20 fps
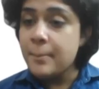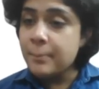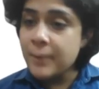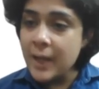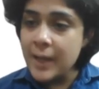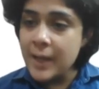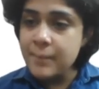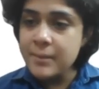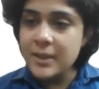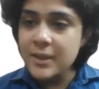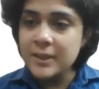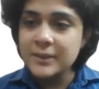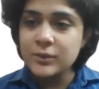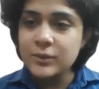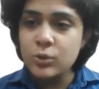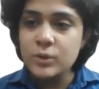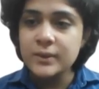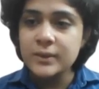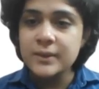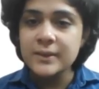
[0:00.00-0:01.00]
Primary
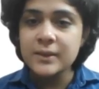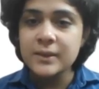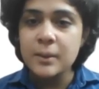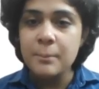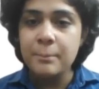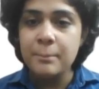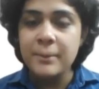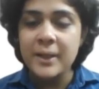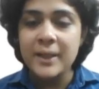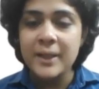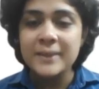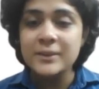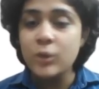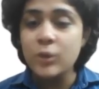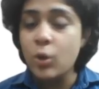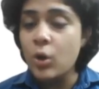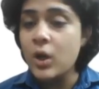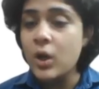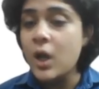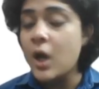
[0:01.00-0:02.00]
sources comprise
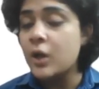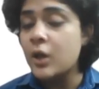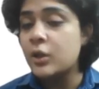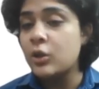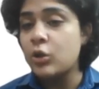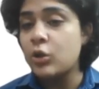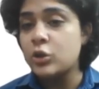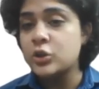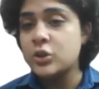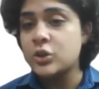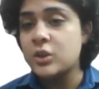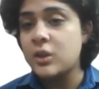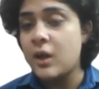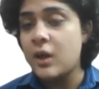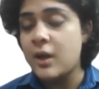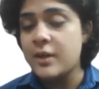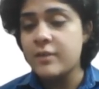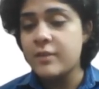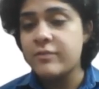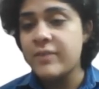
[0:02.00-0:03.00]
all archaeological
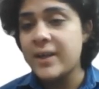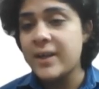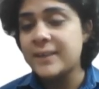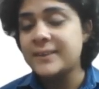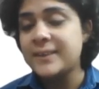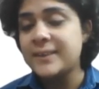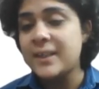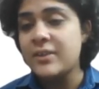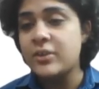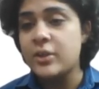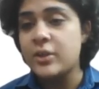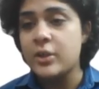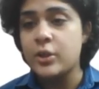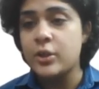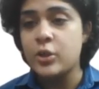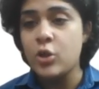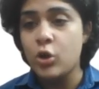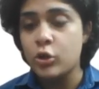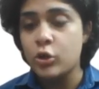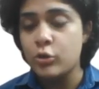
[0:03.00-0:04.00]
artifacts and
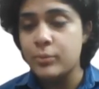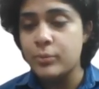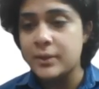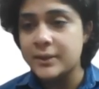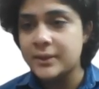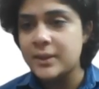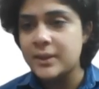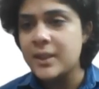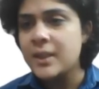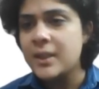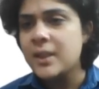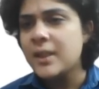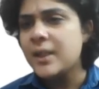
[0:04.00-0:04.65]
written documents,